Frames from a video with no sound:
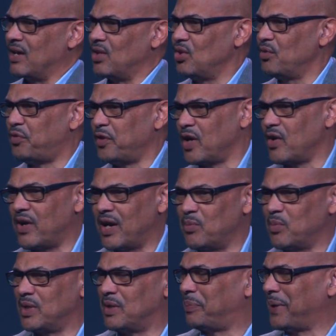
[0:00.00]
you figure out
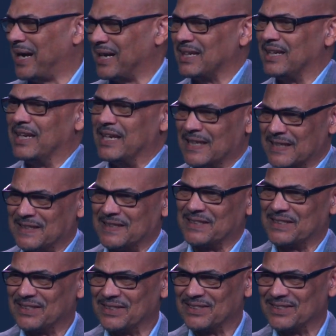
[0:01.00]
what the pattern is.